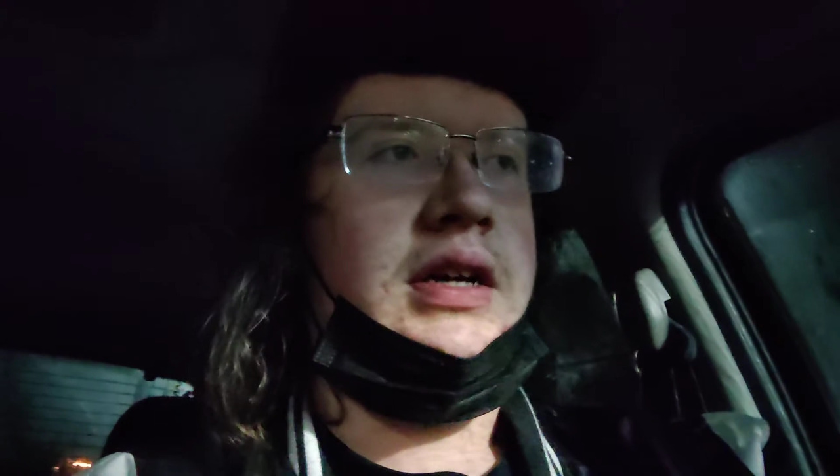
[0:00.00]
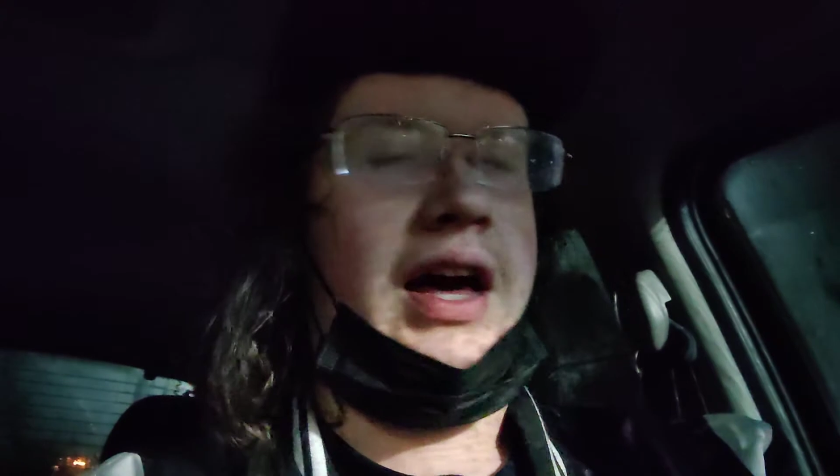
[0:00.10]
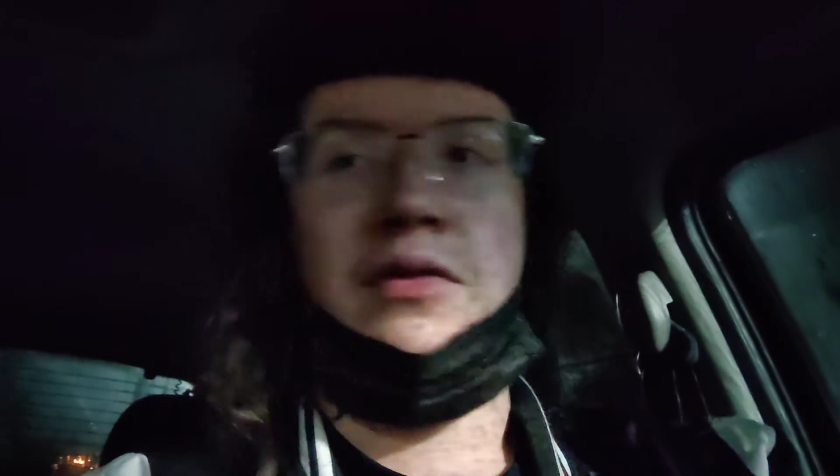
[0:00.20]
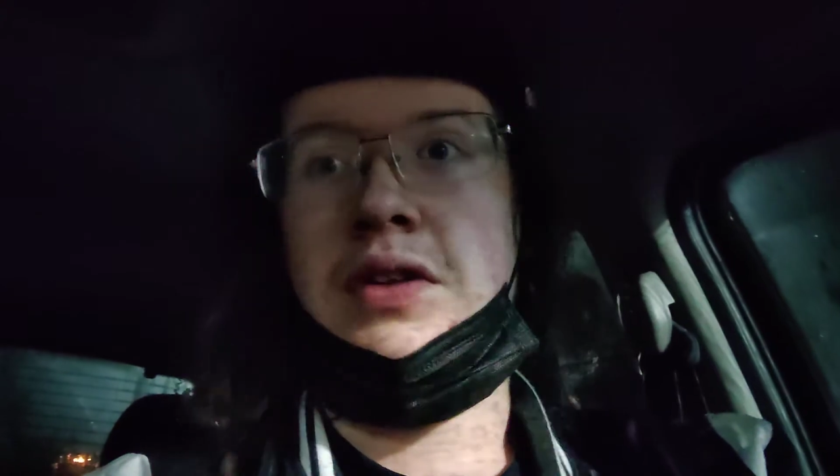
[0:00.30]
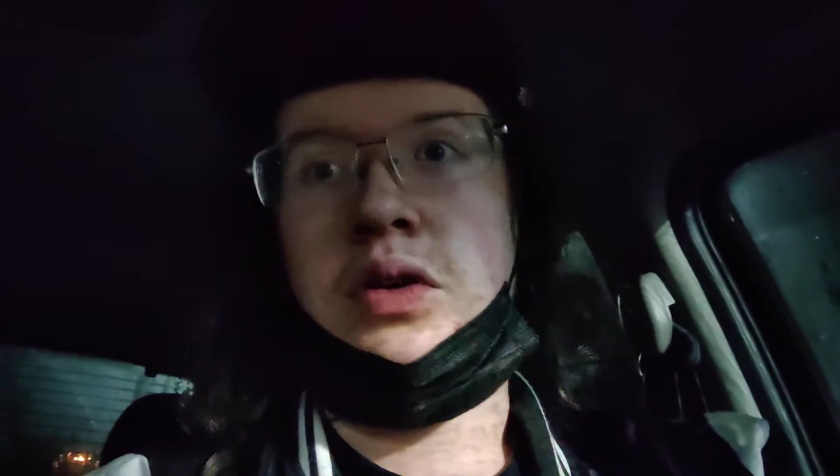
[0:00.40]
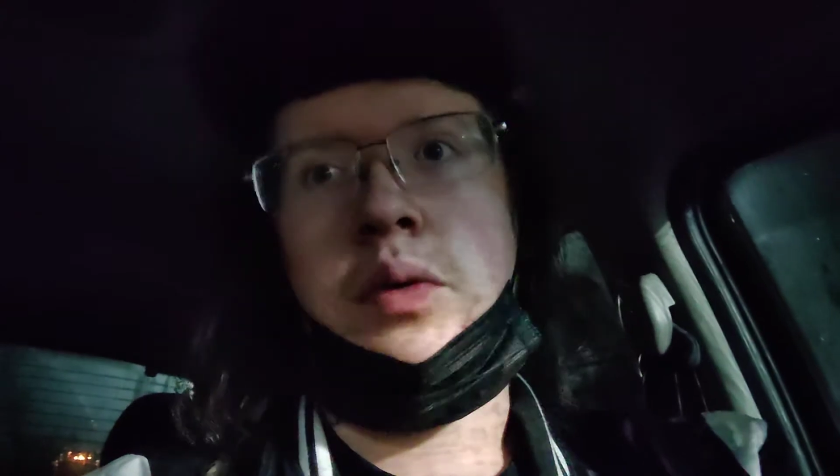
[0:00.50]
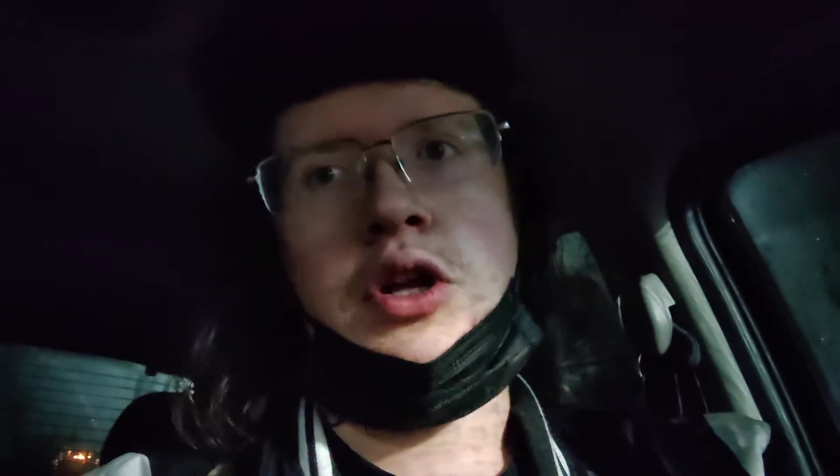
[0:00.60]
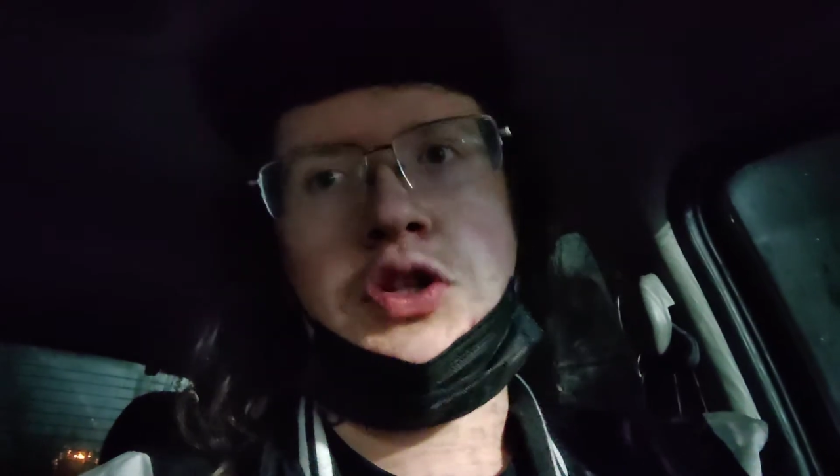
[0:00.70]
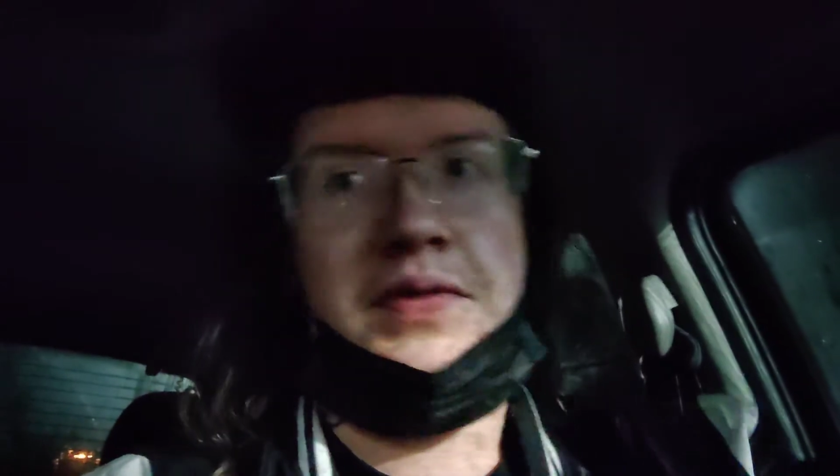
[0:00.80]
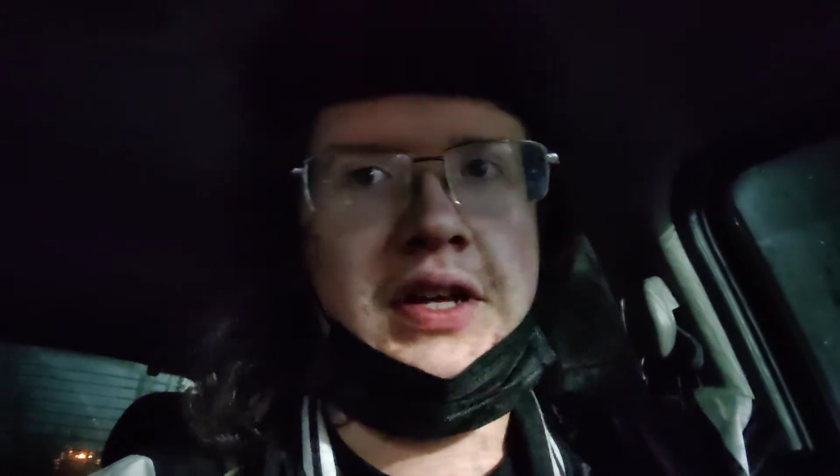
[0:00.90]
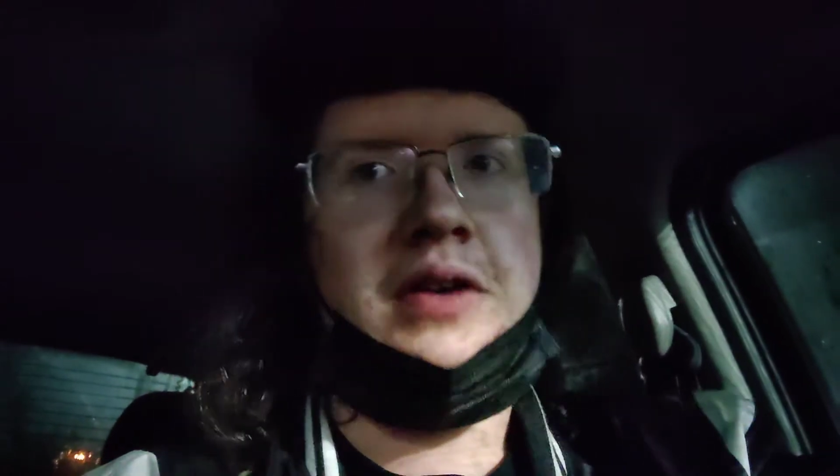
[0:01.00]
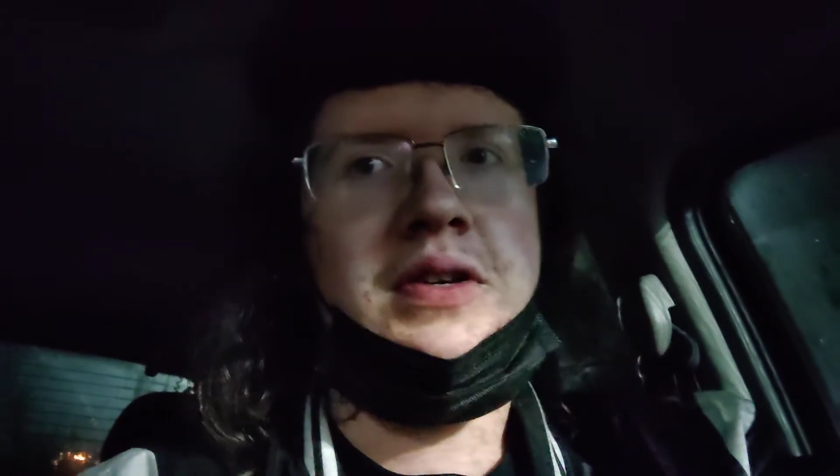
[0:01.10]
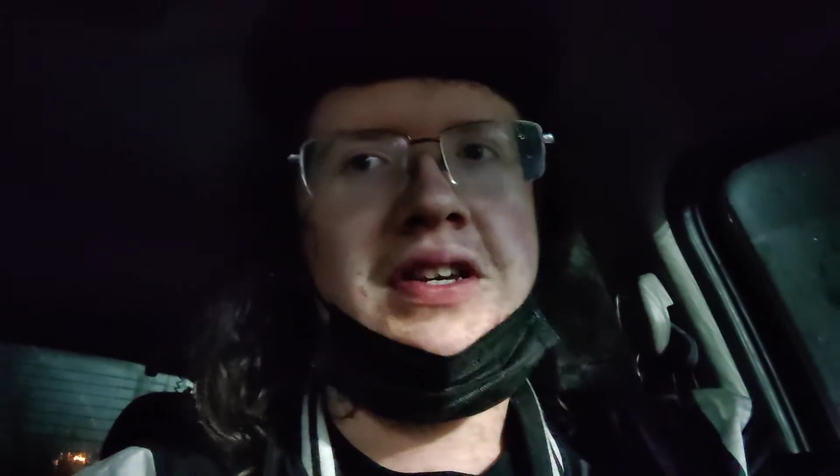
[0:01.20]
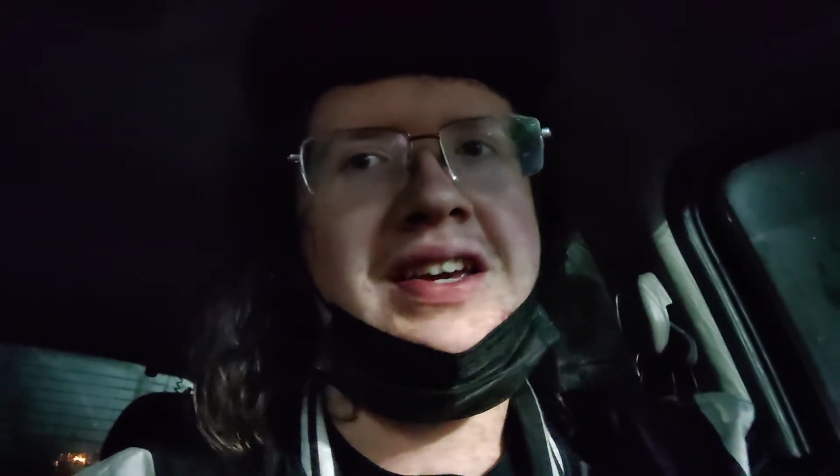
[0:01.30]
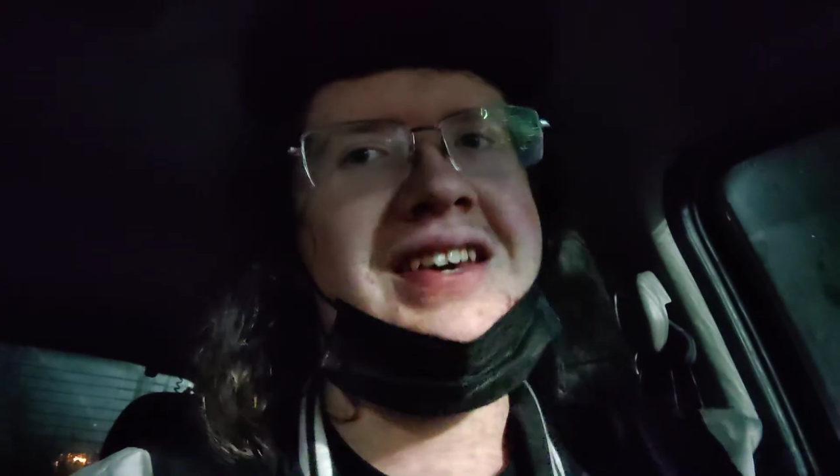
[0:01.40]
I don't feel like you're watching the
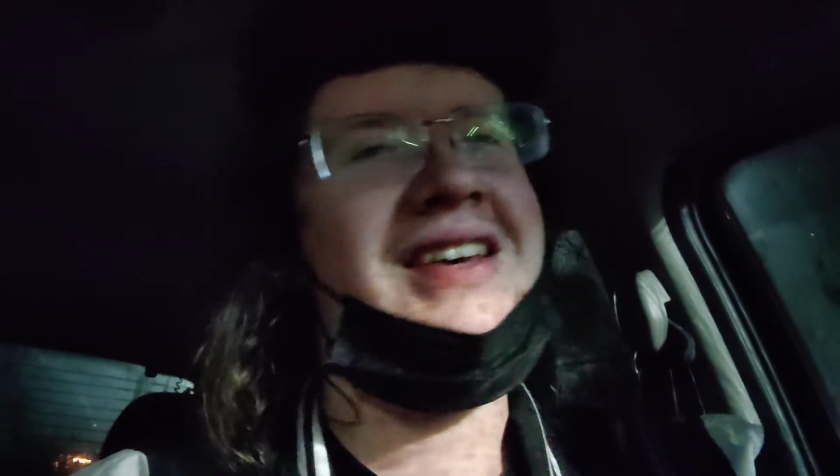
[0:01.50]
videos.